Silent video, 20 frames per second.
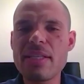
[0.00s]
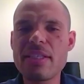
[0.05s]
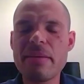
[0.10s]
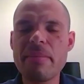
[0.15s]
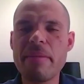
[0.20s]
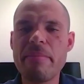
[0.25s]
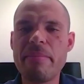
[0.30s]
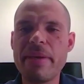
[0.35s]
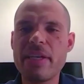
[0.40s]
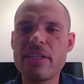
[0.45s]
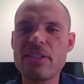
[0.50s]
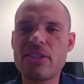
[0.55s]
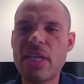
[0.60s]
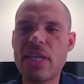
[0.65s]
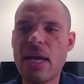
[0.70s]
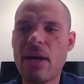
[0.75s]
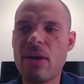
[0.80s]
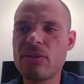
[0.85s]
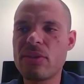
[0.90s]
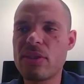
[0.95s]
some of the biggest
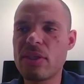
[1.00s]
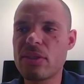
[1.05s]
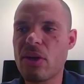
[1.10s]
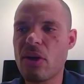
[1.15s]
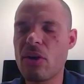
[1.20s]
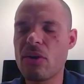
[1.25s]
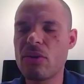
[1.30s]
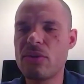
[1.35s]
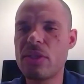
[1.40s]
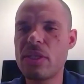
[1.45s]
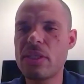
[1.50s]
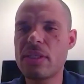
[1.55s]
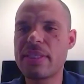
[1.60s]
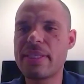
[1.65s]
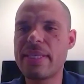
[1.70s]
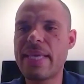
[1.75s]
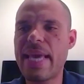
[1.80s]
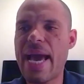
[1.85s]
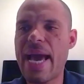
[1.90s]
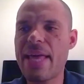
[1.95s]
challenges are
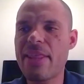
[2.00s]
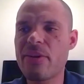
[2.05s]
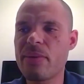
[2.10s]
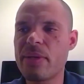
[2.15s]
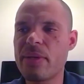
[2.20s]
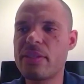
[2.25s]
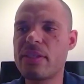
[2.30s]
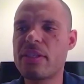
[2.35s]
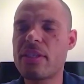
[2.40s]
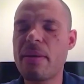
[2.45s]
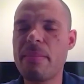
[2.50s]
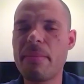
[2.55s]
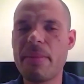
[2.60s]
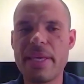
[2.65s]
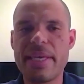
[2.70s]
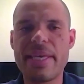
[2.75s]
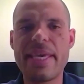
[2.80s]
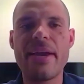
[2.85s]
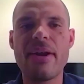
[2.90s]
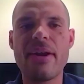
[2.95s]
just gathering some of
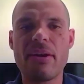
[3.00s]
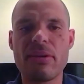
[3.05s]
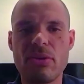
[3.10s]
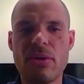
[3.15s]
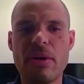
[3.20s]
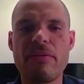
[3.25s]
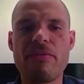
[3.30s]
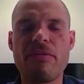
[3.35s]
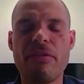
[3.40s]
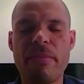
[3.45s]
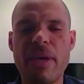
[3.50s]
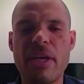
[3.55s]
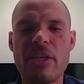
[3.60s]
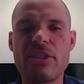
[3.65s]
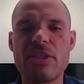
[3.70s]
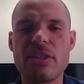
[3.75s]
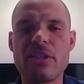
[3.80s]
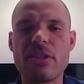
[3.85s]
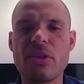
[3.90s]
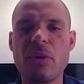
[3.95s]
the character
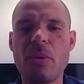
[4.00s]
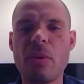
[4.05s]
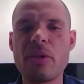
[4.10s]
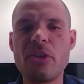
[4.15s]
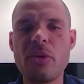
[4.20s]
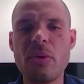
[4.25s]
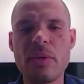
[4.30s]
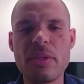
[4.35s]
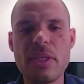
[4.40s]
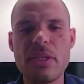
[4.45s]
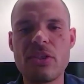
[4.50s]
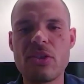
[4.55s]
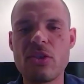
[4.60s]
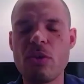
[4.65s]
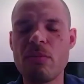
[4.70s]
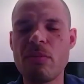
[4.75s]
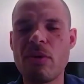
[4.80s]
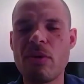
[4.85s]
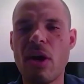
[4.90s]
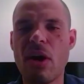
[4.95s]
information. So we're doing these
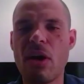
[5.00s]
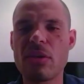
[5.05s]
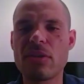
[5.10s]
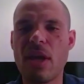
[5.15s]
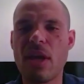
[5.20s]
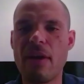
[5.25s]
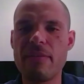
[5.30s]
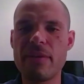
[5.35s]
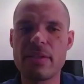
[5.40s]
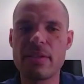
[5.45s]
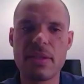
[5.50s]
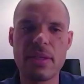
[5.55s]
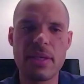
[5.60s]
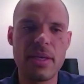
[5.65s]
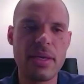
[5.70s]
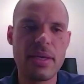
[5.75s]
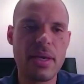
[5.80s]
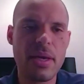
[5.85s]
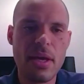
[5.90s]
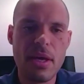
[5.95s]
Zoom calls.
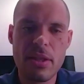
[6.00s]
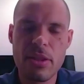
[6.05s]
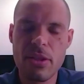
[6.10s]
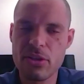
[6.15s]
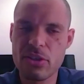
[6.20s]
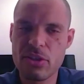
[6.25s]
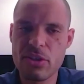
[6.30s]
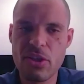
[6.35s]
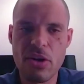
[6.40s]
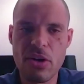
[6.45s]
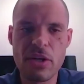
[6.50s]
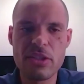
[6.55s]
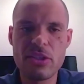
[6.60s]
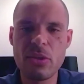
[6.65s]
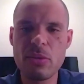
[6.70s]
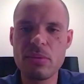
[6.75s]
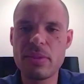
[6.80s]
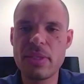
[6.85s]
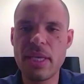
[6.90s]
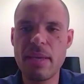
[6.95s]
Obviously, there's
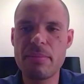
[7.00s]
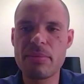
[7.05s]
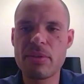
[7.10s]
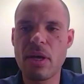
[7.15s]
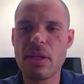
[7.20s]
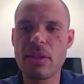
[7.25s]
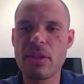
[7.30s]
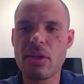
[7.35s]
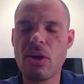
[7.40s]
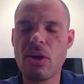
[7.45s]
32 teams on the